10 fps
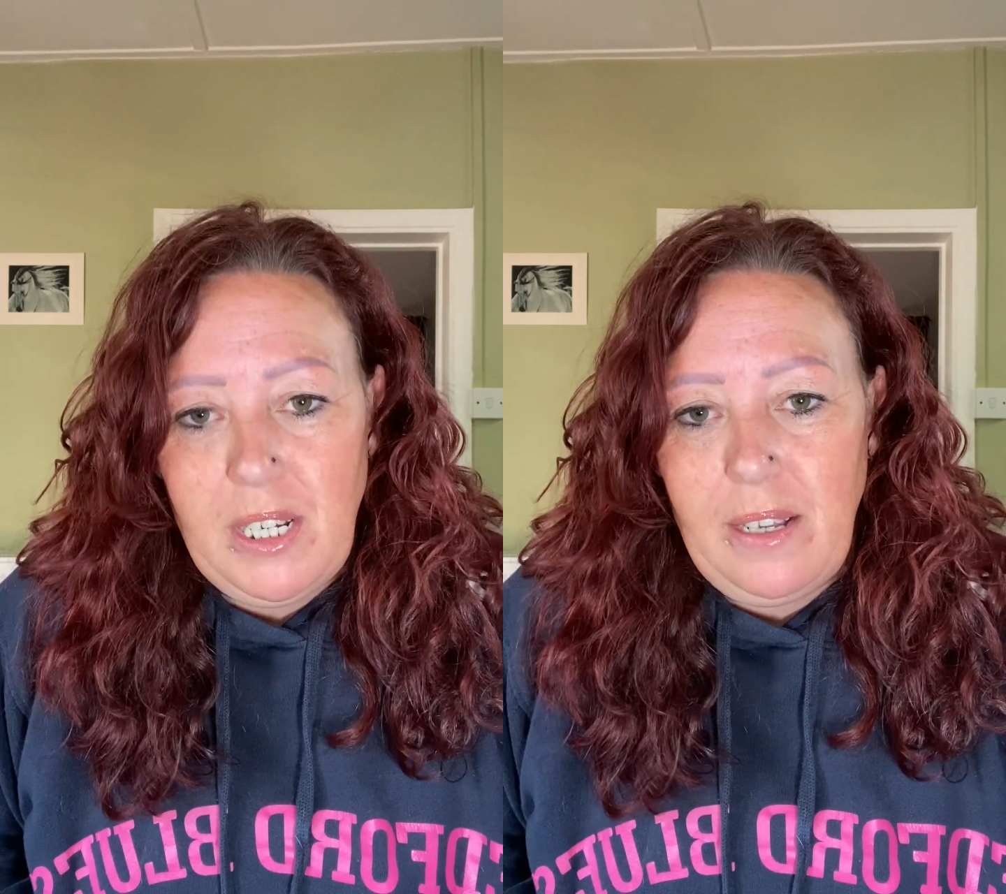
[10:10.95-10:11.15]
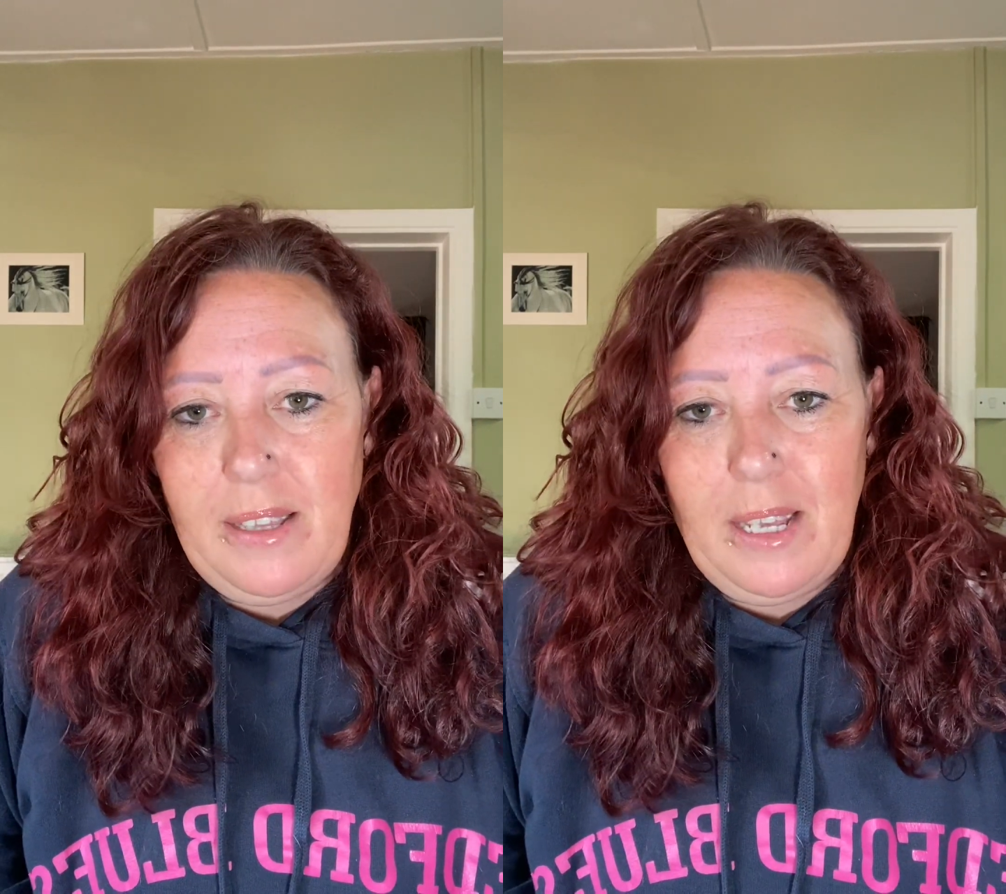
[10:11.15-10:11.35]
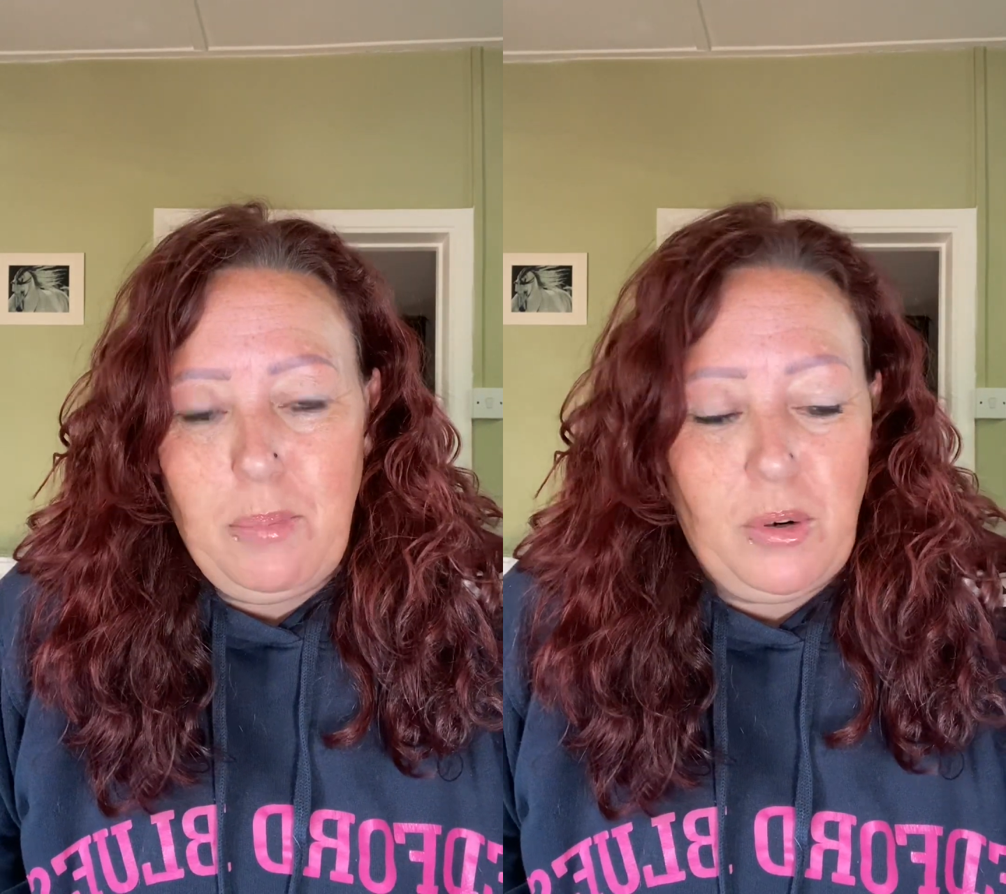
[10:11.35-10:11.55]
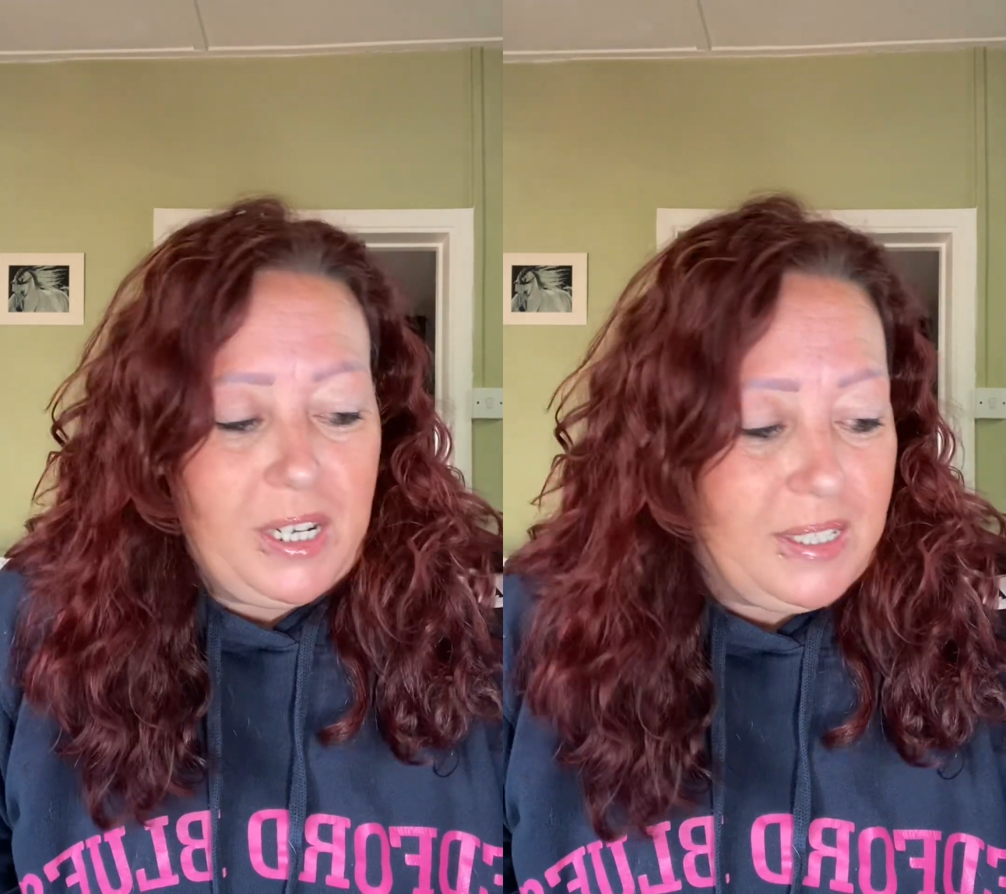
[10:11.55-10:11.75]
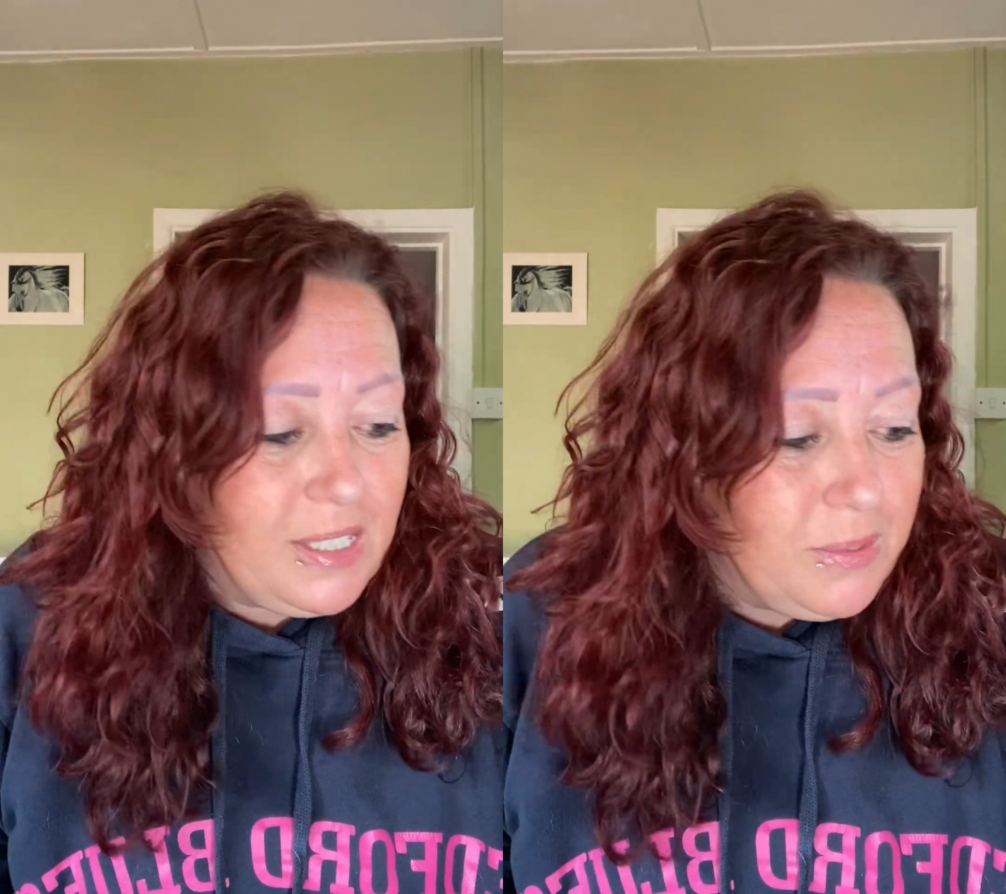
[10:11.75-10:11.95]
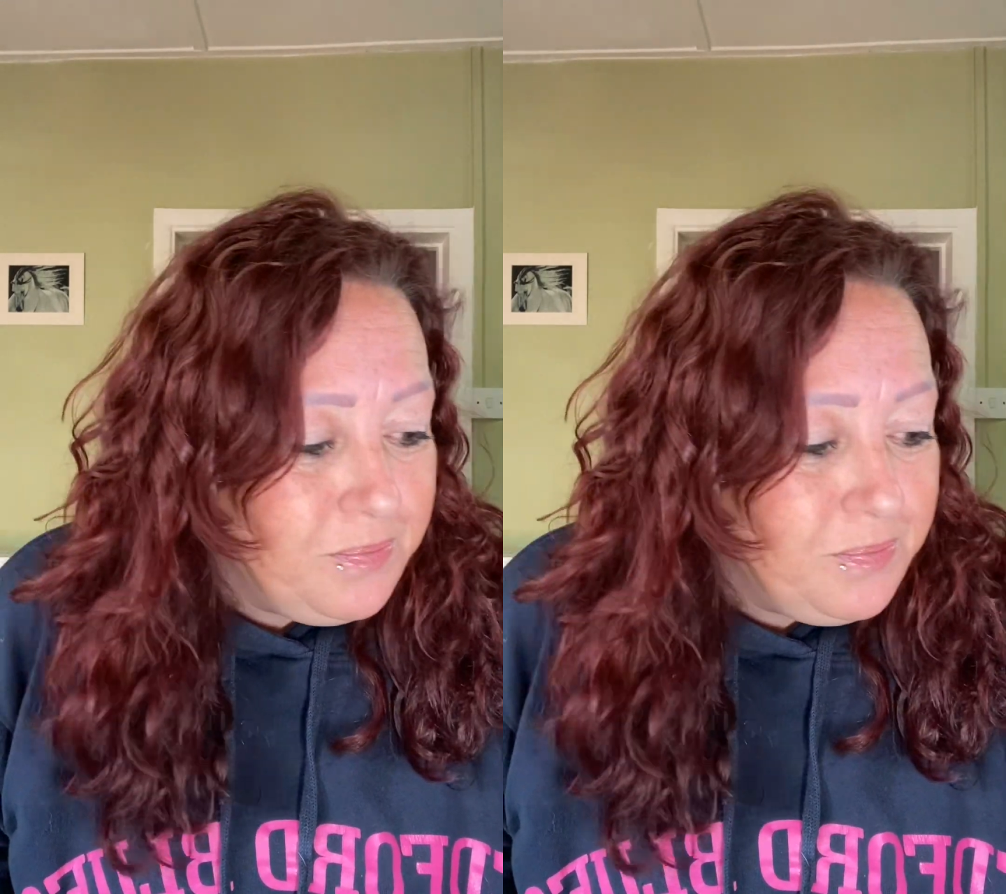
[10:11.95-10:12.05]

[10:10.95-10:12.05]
in their bodies.